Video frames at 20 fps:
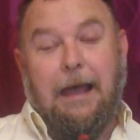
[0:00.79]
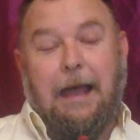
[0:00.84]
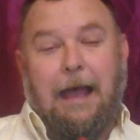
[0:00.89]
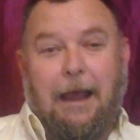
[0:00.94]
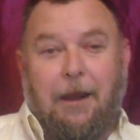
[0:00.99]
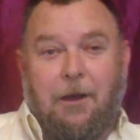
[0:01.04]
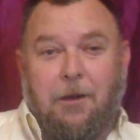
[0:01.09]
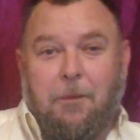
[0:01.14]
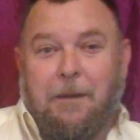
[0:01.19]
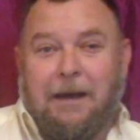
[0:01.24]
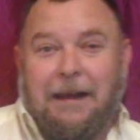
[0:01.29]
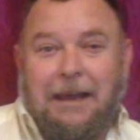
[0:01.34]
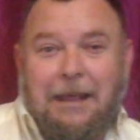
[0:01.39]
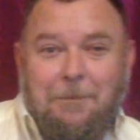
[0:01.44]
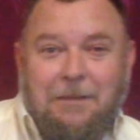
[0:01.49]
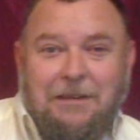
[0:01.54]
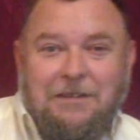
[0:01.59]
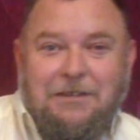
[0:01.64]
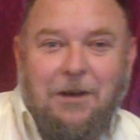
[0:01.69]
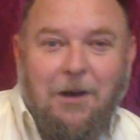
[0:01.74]
Hello, my
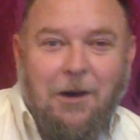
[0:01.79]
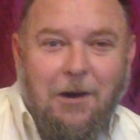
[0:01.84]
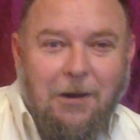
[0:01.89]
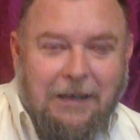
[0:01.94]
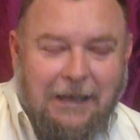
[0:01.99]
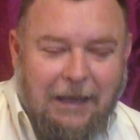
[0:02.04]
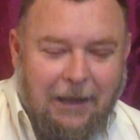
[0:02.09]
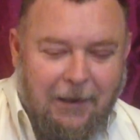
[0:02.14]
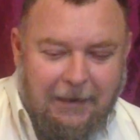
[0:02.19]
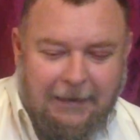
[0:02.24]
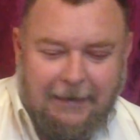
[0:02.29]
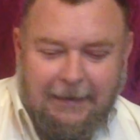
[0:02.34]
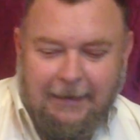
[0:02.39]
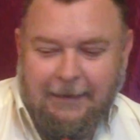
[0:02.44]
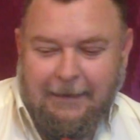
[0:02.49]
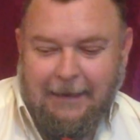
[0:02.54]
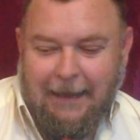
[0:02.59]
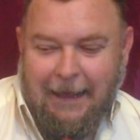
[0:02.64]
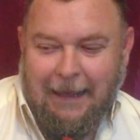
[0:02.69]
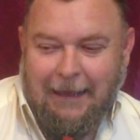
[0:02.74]
name is
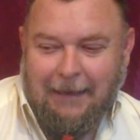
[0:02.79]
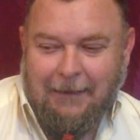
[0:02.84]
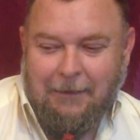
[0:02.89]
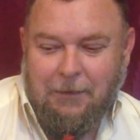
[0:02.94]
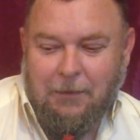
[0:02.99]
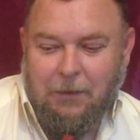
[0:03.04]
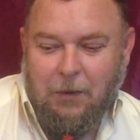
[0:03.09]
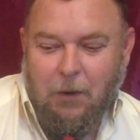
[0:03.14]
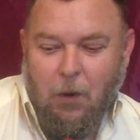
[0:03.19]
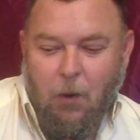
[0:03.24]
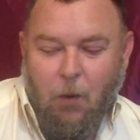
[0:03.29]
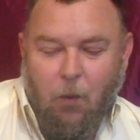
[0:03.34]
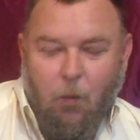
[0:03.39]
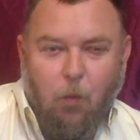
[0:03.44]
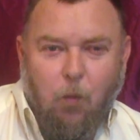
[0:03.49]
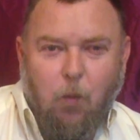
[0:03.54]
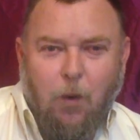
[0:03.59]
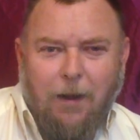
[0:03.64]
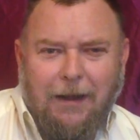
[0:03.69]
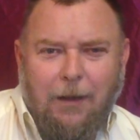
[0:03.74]
Arcadian, and
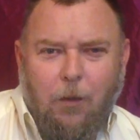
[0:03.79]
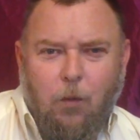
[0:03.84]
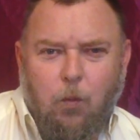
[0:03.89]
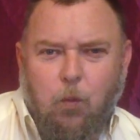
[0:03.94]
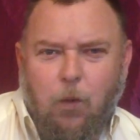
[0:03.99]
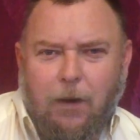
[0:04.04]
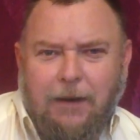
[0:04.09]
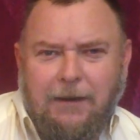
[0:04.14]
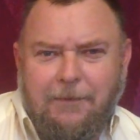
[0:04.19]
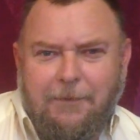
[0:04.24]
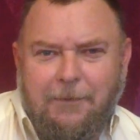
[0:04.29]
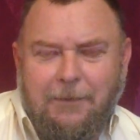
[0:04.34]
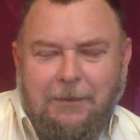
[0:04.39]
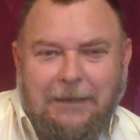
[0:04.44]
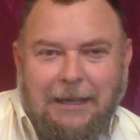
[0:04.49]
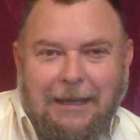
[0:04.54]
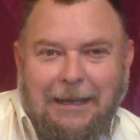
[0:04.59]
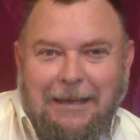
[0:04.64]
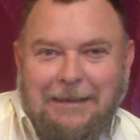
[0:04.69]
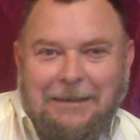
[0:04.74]
what a wonderful
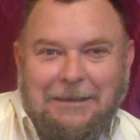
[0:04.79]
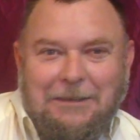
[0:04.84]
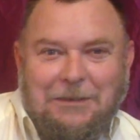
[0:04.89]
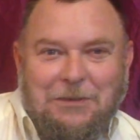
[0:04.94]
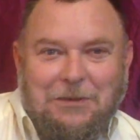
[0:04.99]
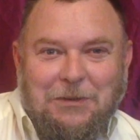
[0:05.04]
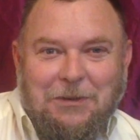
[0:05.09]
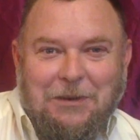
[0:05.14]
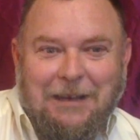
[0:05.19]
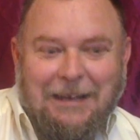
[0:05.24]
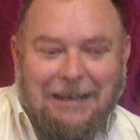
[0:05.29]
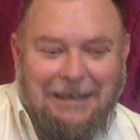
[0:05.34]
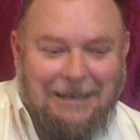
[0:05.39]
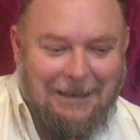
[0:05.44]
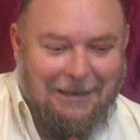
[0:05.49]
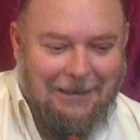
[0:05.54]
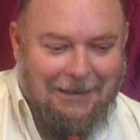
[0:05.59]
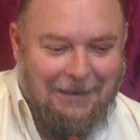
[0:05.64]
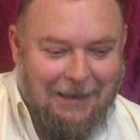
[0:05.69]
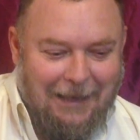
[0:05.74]
day it is today.